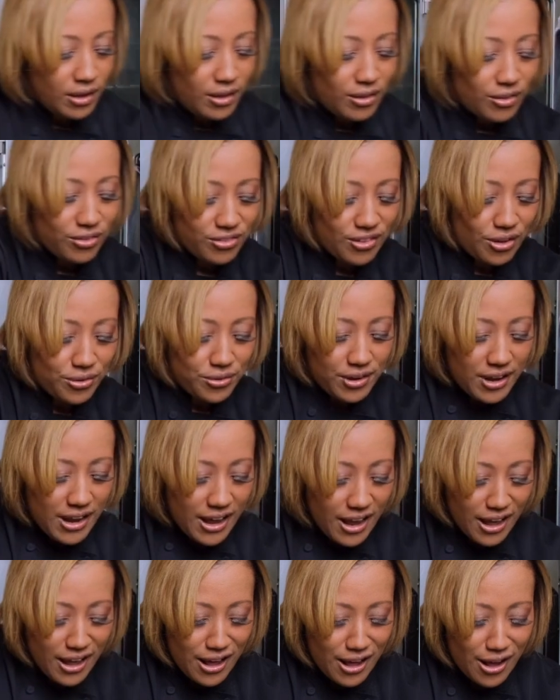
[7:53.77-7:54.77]
So
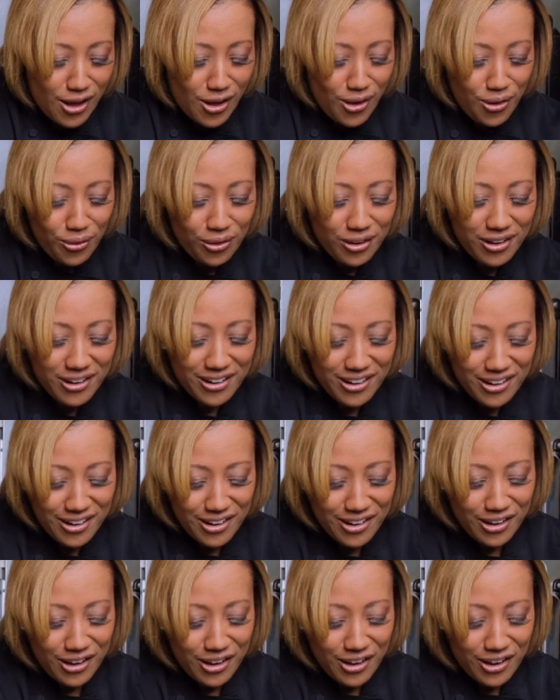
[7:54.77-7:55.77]
now,
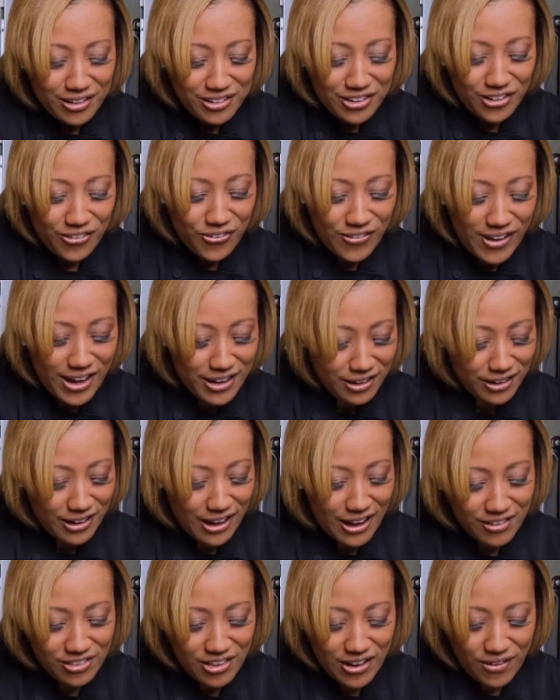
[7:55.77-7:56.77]
to
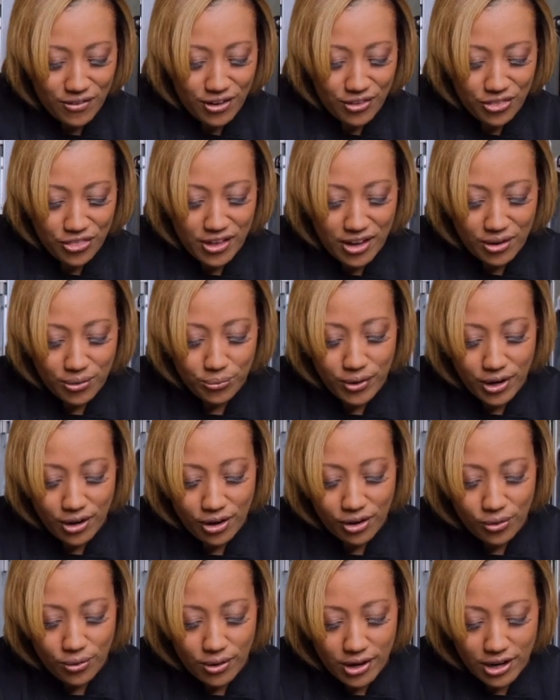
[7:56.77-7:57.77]
finalize everything, we're
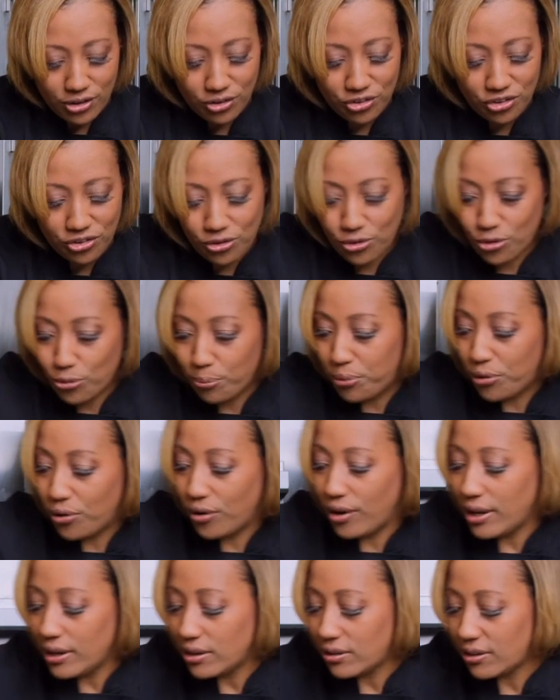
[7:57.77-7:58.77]
going to
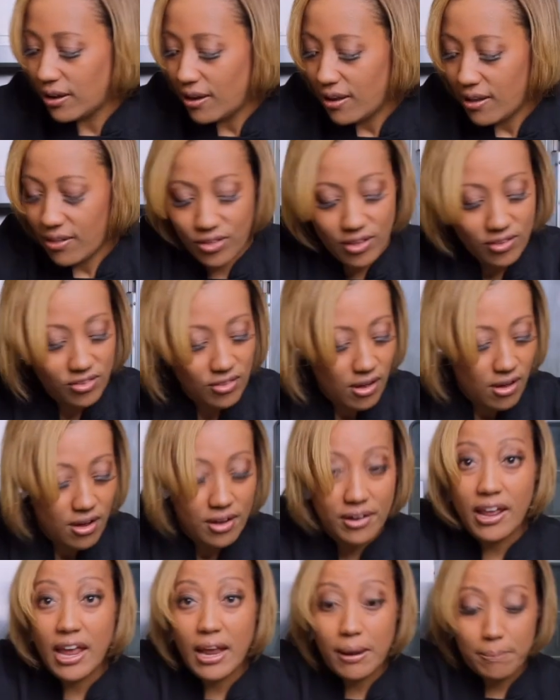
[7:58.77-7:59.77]
put this on a